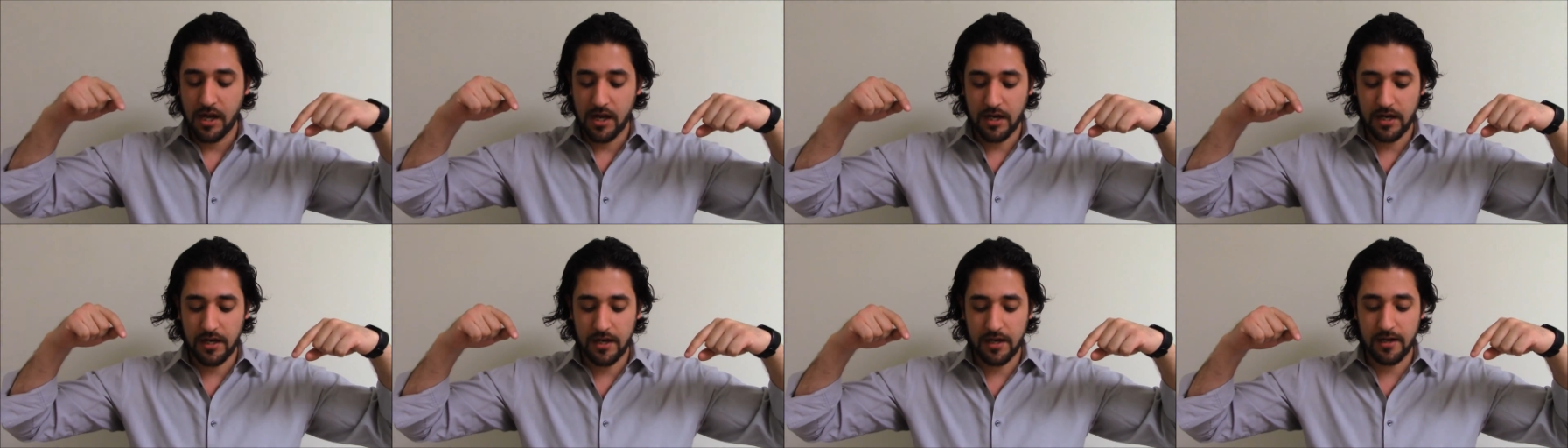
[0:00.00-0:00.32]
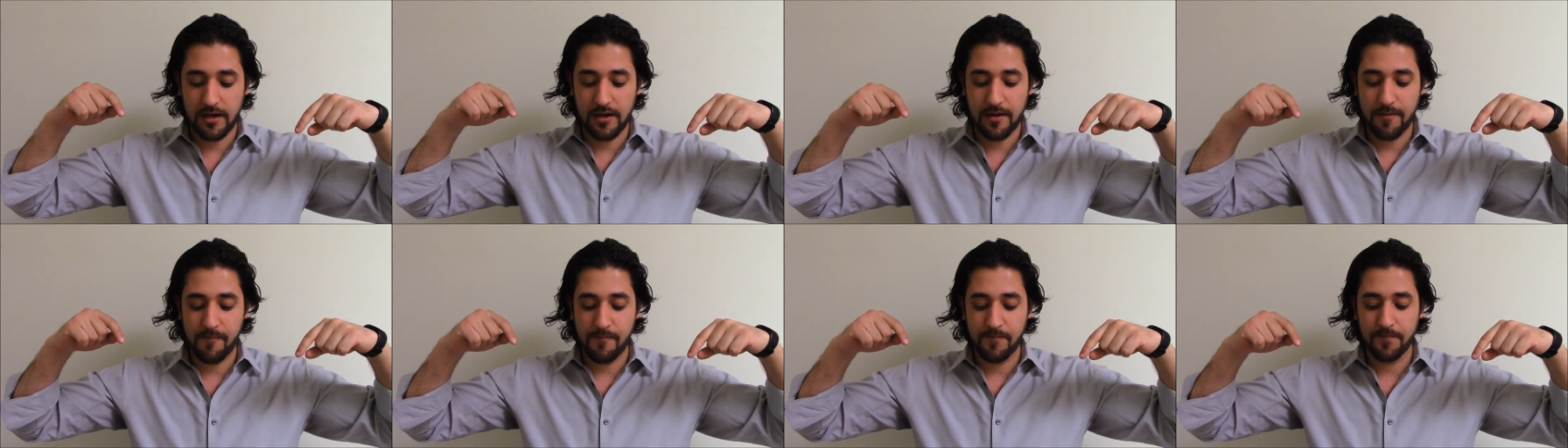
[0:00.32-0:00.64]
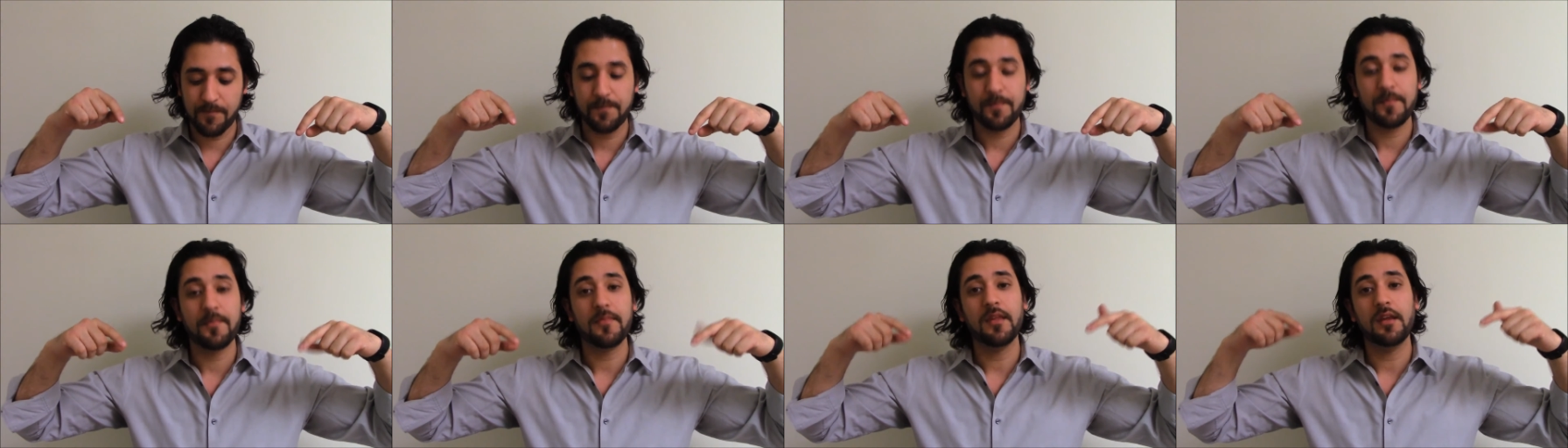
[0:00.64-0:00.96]
Um,
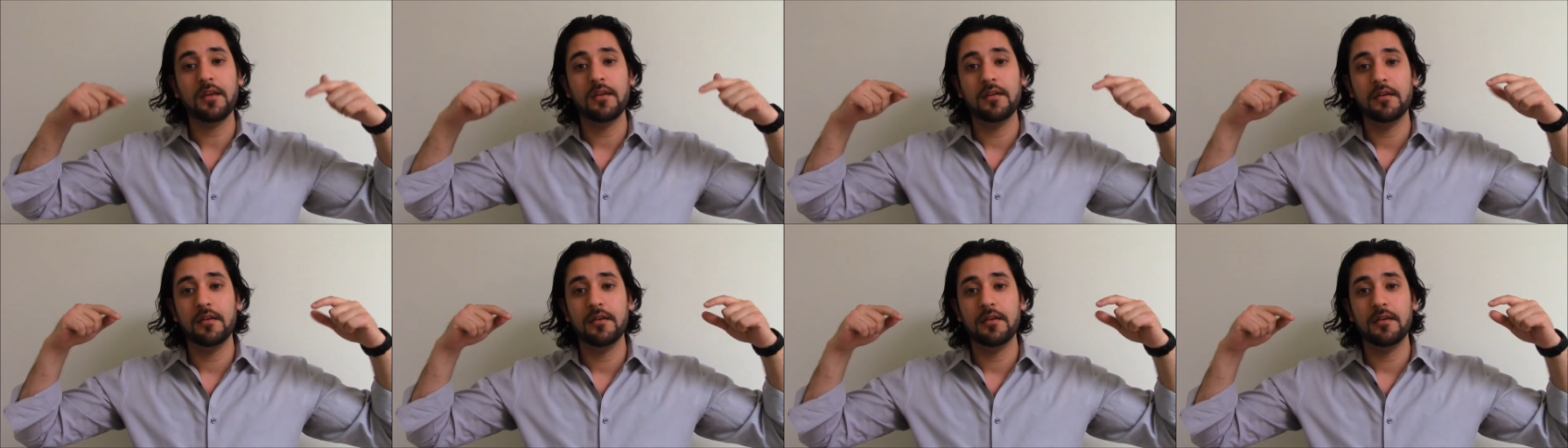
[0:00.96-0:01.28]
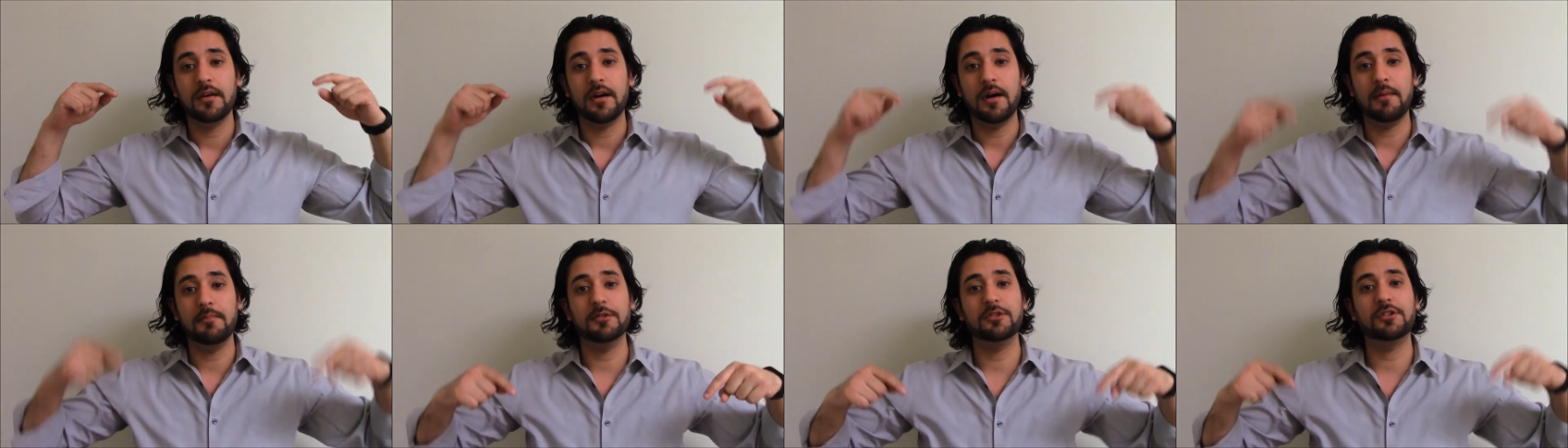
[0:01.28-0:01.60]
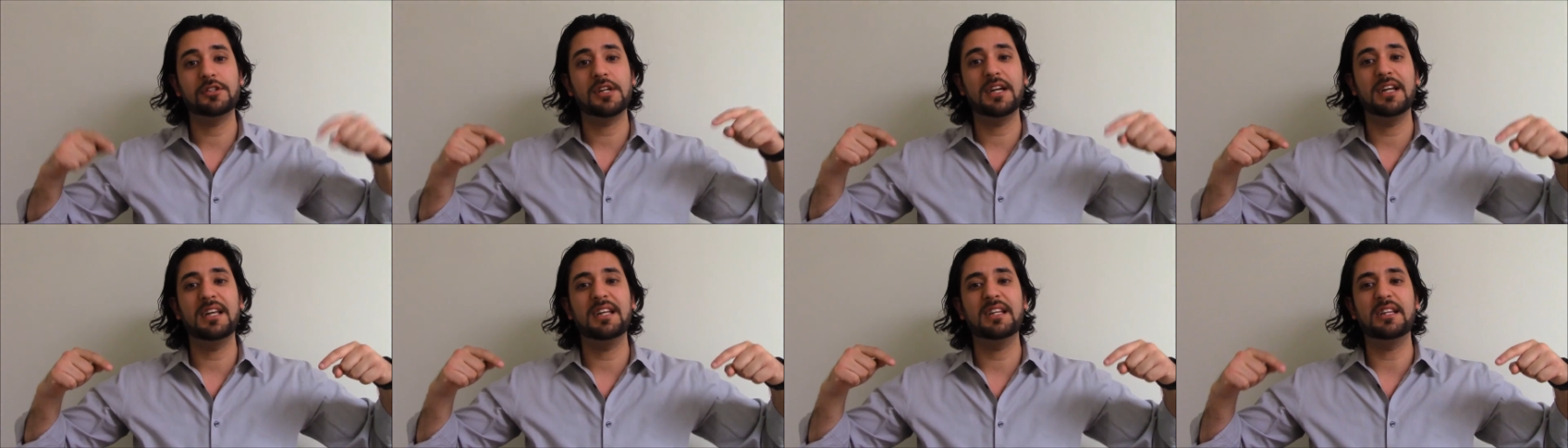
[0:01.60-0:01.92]
I'm gonna
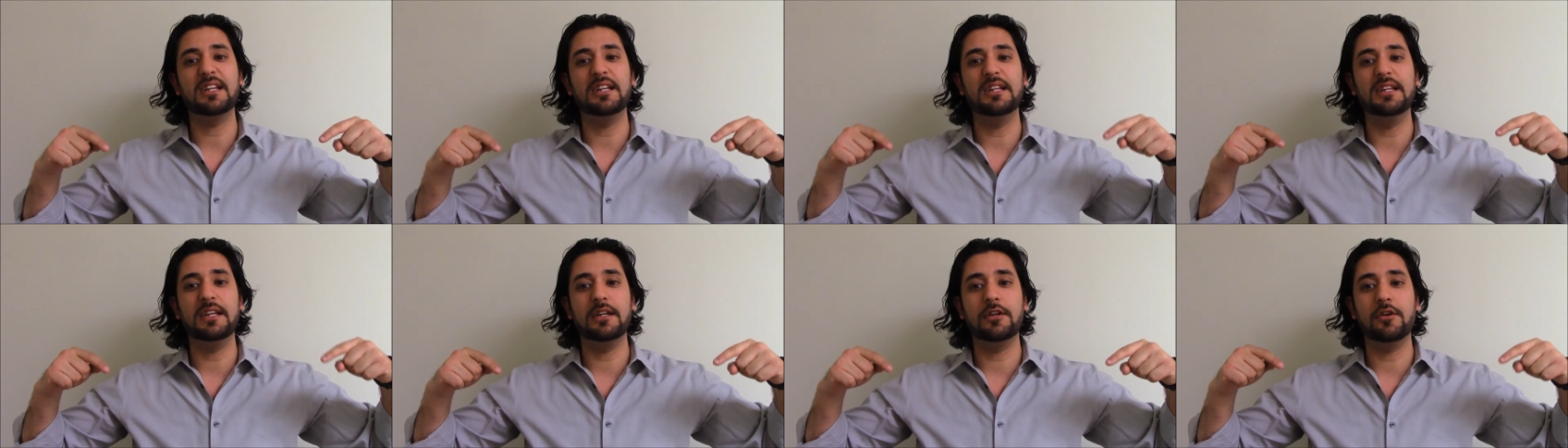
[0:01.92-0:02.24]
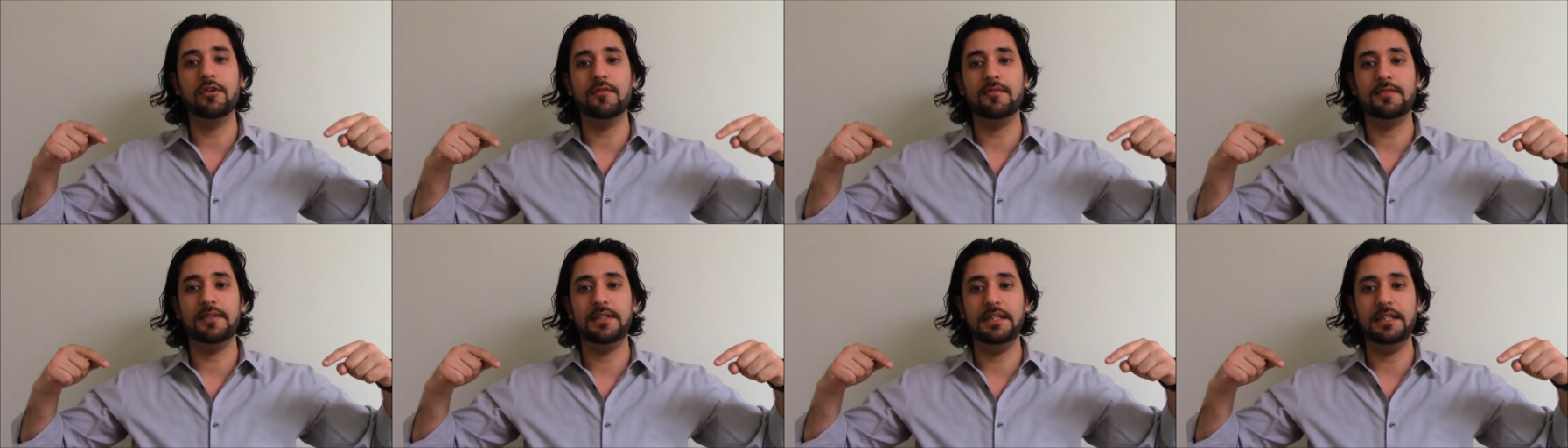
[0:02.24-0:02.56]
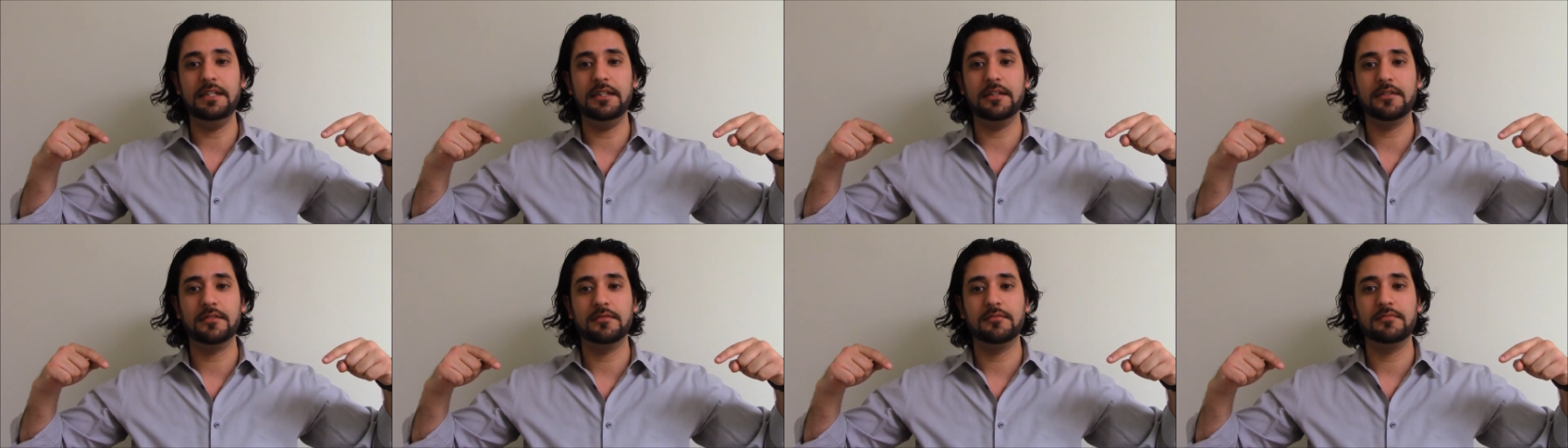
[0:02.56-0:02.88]
try to get the link over
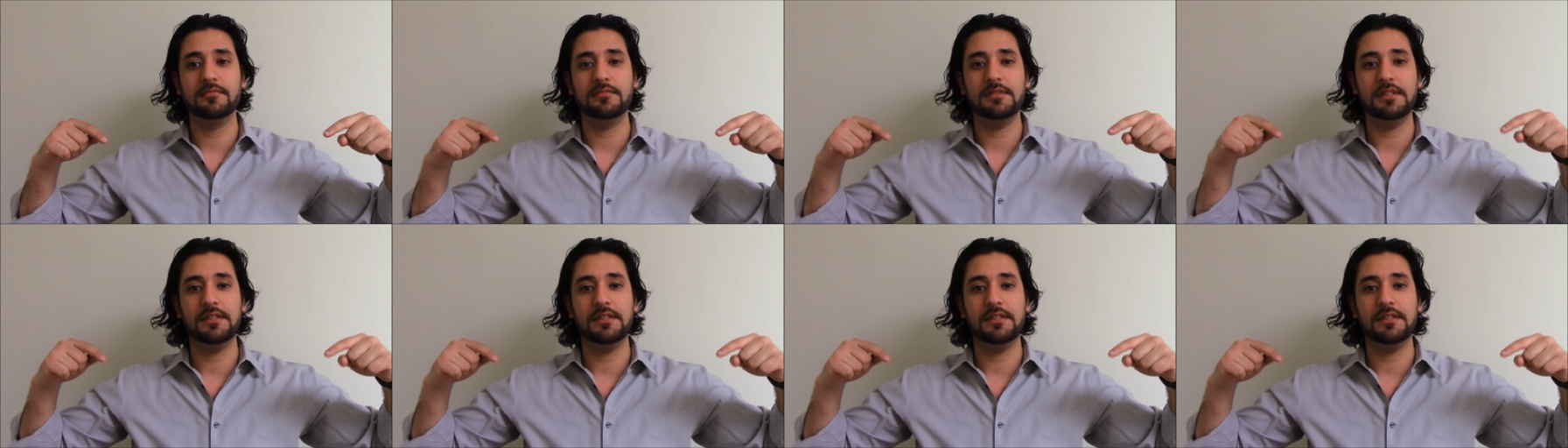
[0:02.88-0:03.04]
here.